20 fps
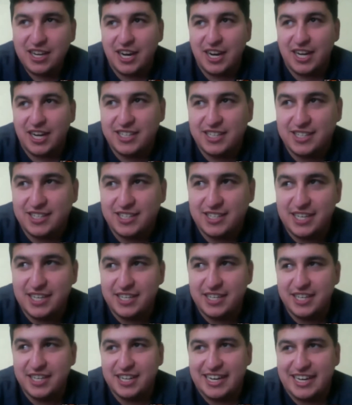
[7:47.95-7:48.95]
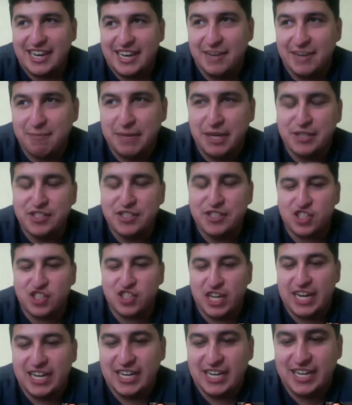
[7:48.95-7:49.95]
loudmouth,
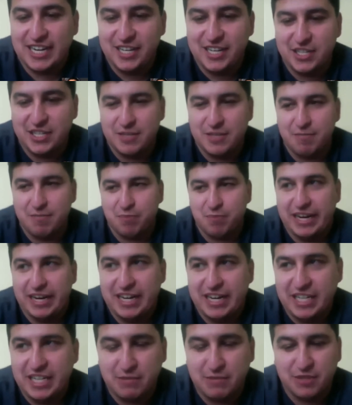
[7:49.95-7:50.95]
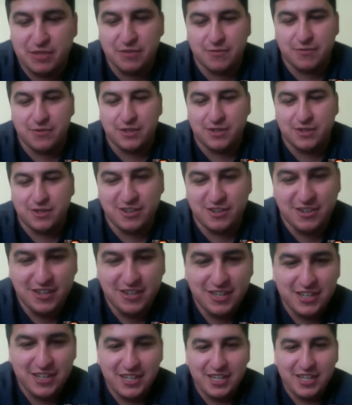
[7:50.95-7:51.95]
jackass, badass motherfucker
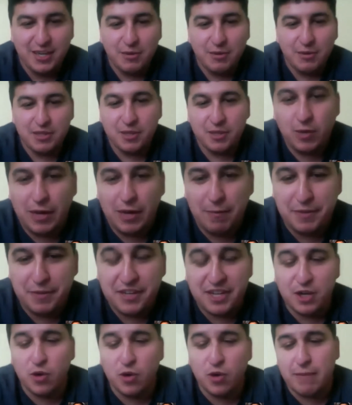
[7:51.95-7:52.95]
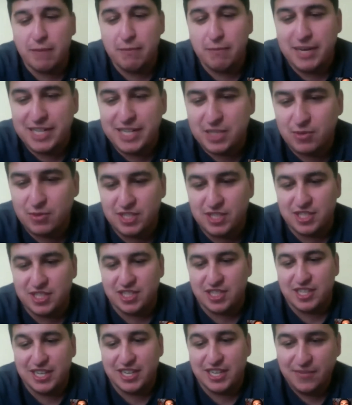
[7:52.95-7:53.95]
with a weapon. You don't want to mess with this
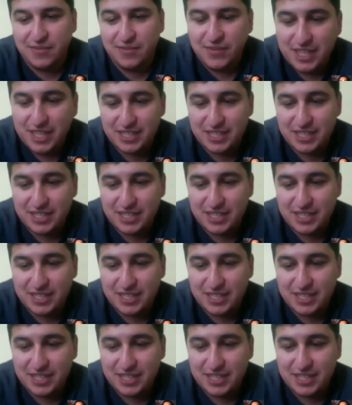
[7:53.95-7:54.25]
guy.